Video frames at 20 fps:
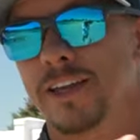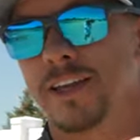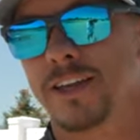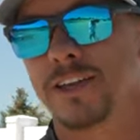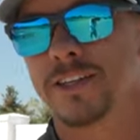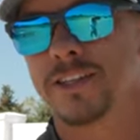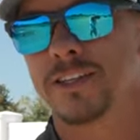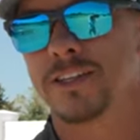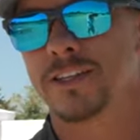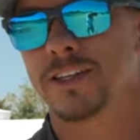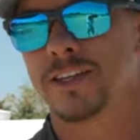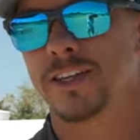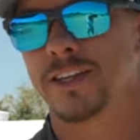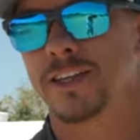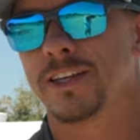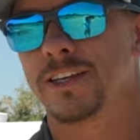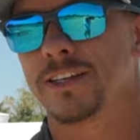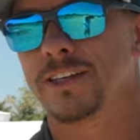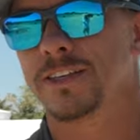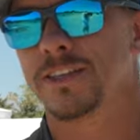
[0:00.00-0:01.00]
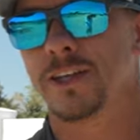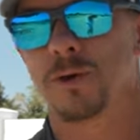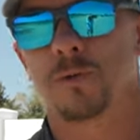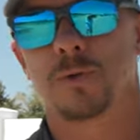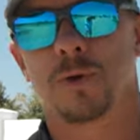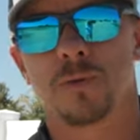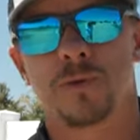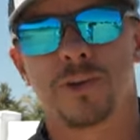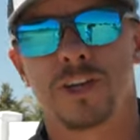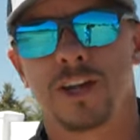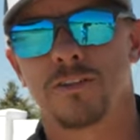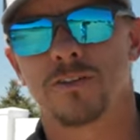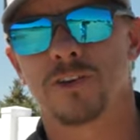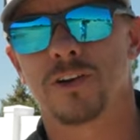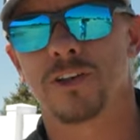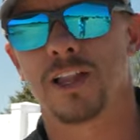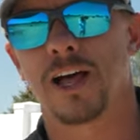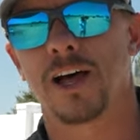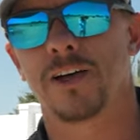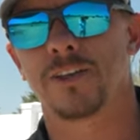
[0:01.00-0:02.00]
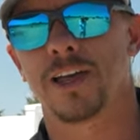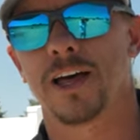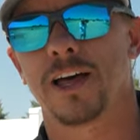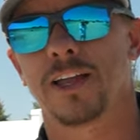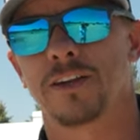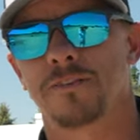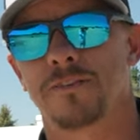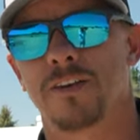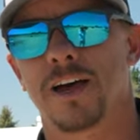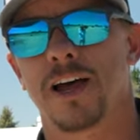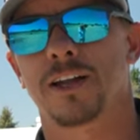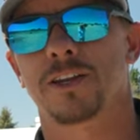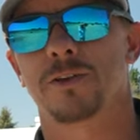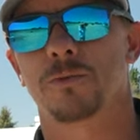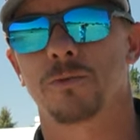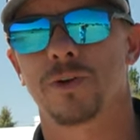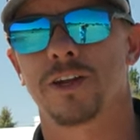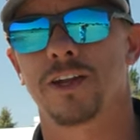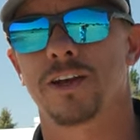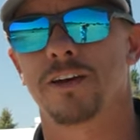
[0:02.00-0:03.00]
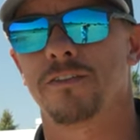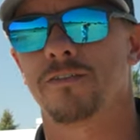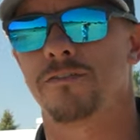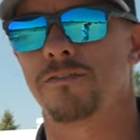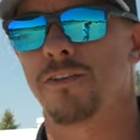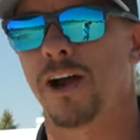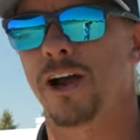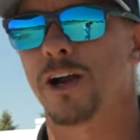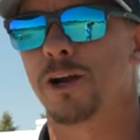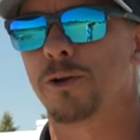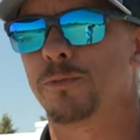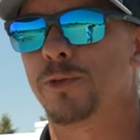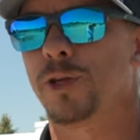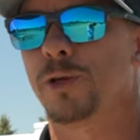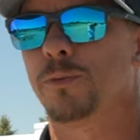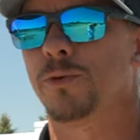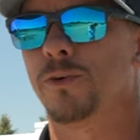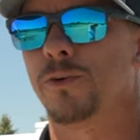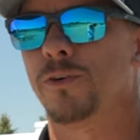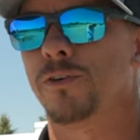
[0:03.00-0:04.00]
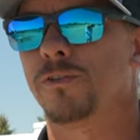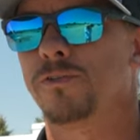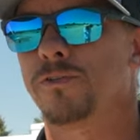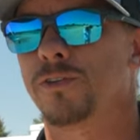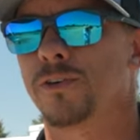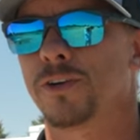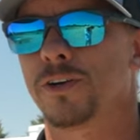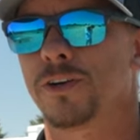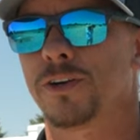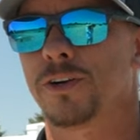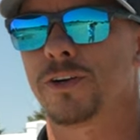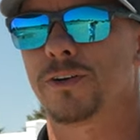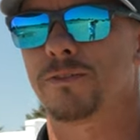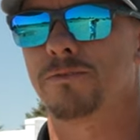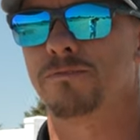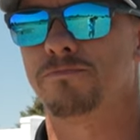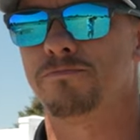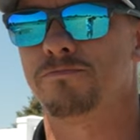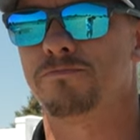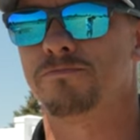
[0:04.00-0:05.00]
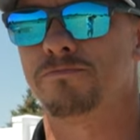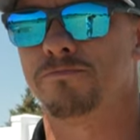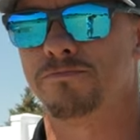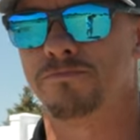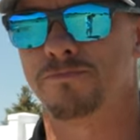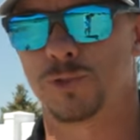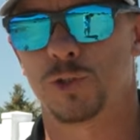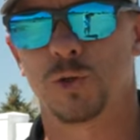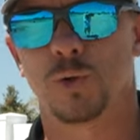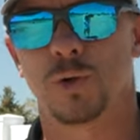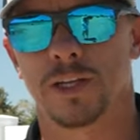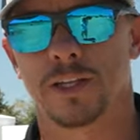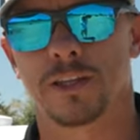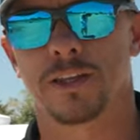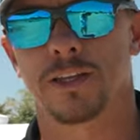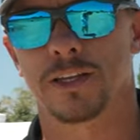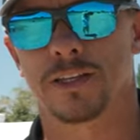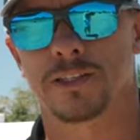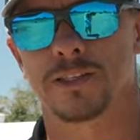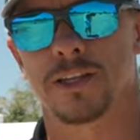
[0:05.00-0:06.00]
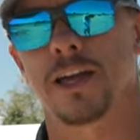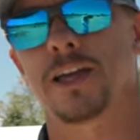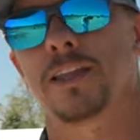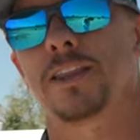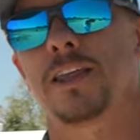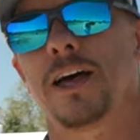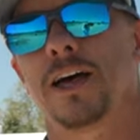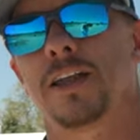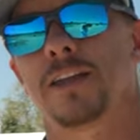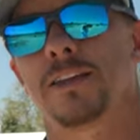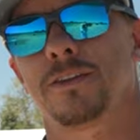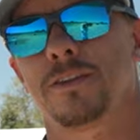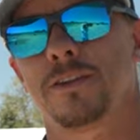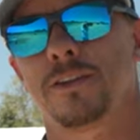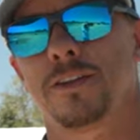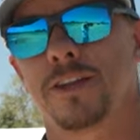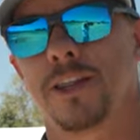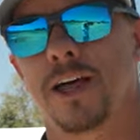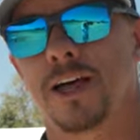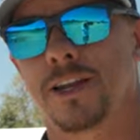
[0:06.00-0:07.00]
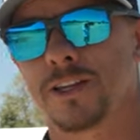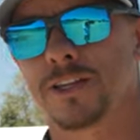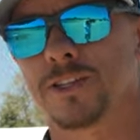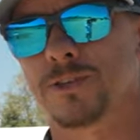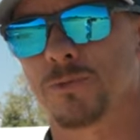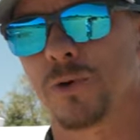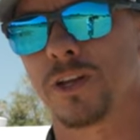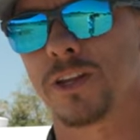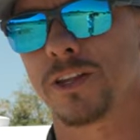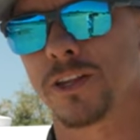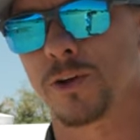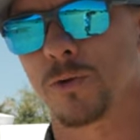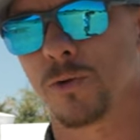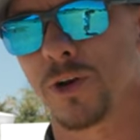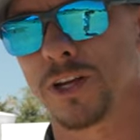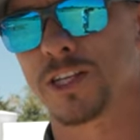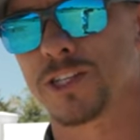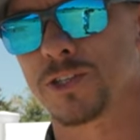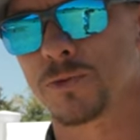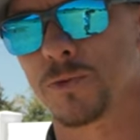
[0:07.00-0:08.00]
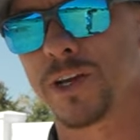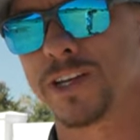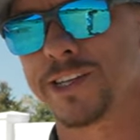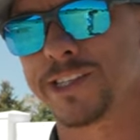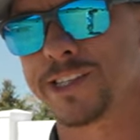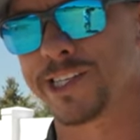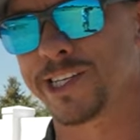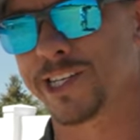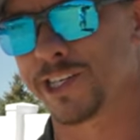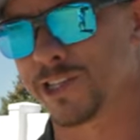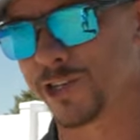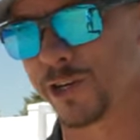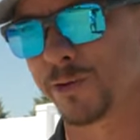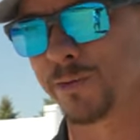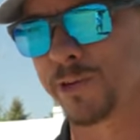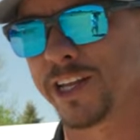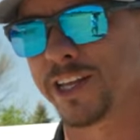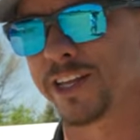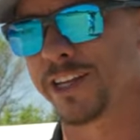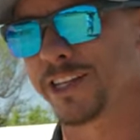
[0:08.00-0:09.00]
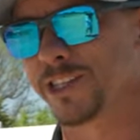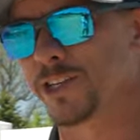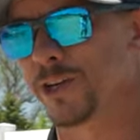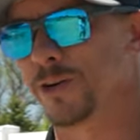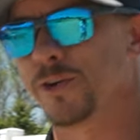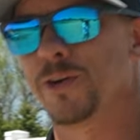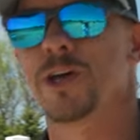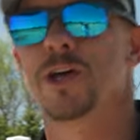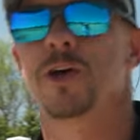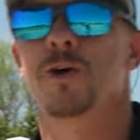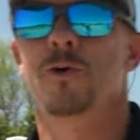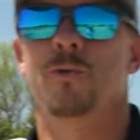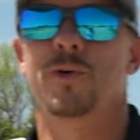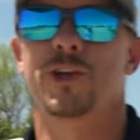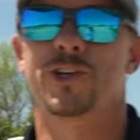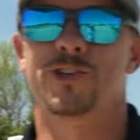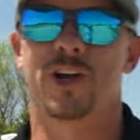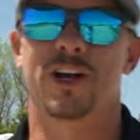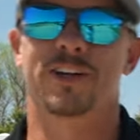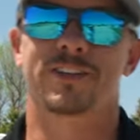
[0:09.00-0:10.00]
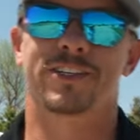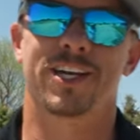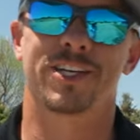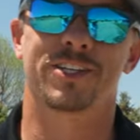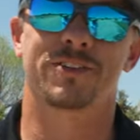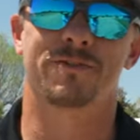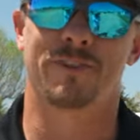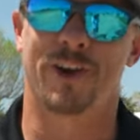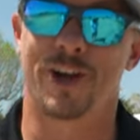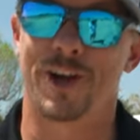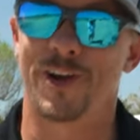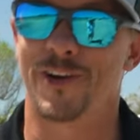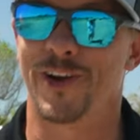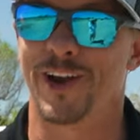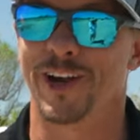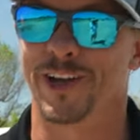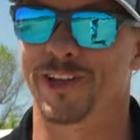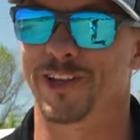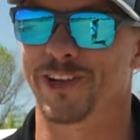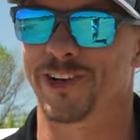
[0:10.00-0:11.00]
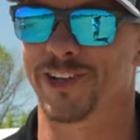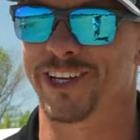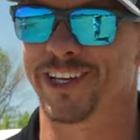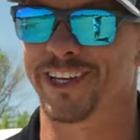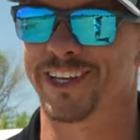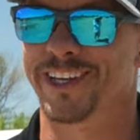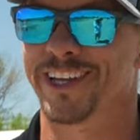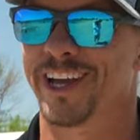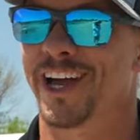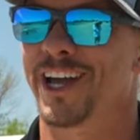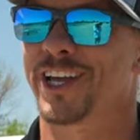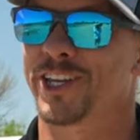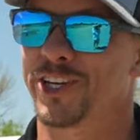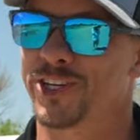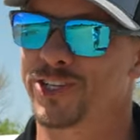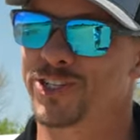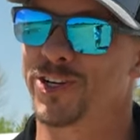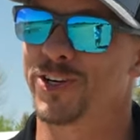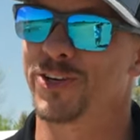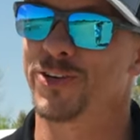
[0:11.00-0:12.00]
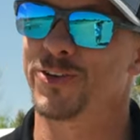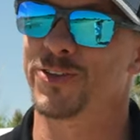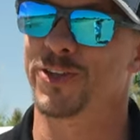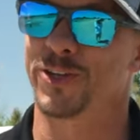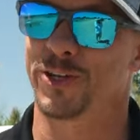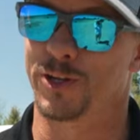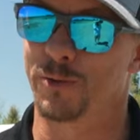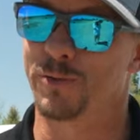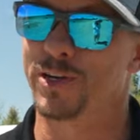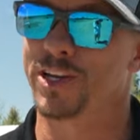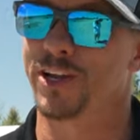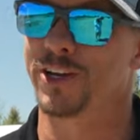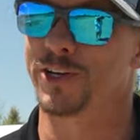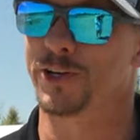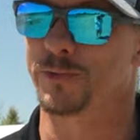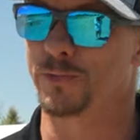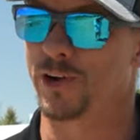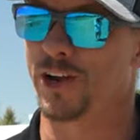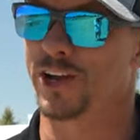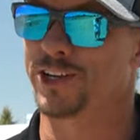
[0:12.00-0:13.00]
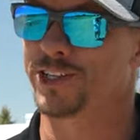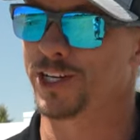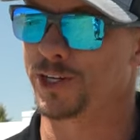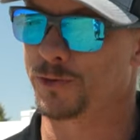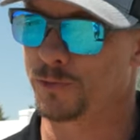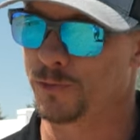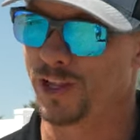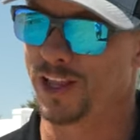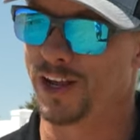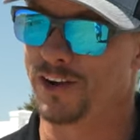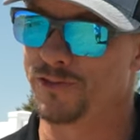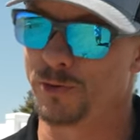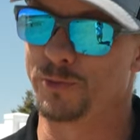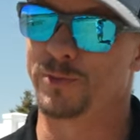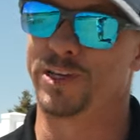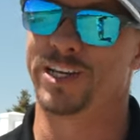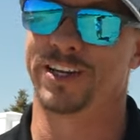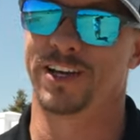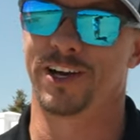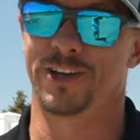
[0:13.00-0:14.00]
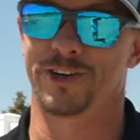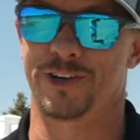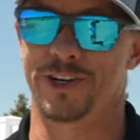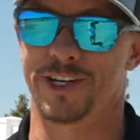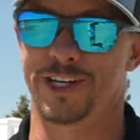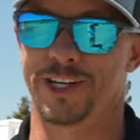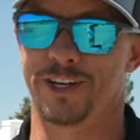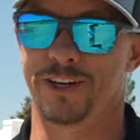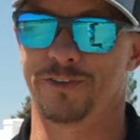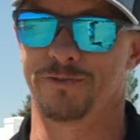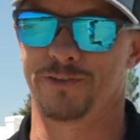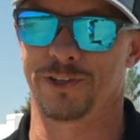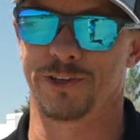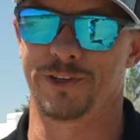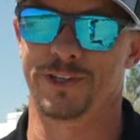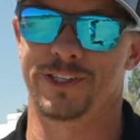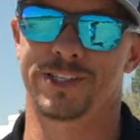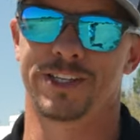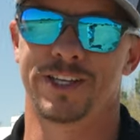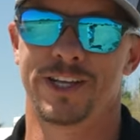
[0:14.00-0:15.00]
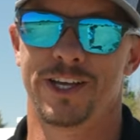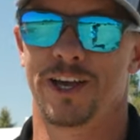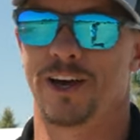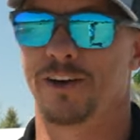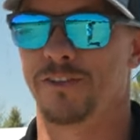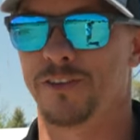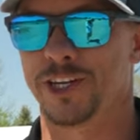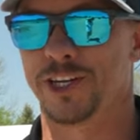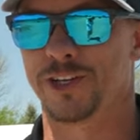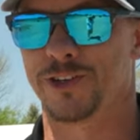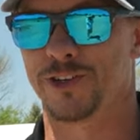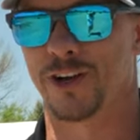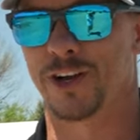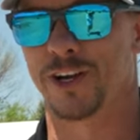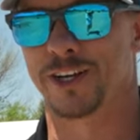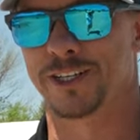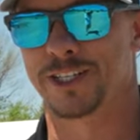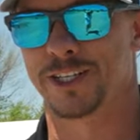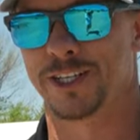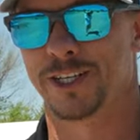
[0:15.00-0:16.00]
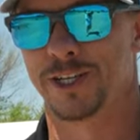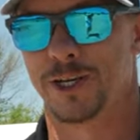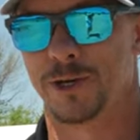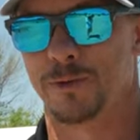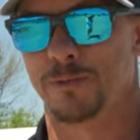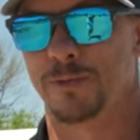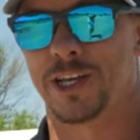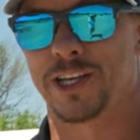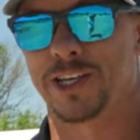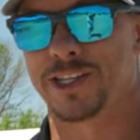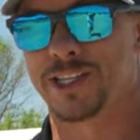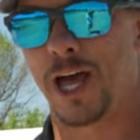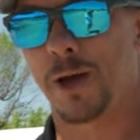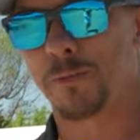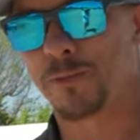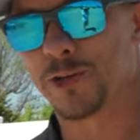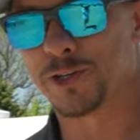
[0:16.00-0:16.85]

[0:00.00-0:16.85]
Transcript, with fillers: is, is that we would never allow that. In fact, we have fired people for doing things like that. That is one of the quickest ways to get terminated. So we drug test very regularly. I can assure you that nobody on your project will ever be under any influence of any drugs because that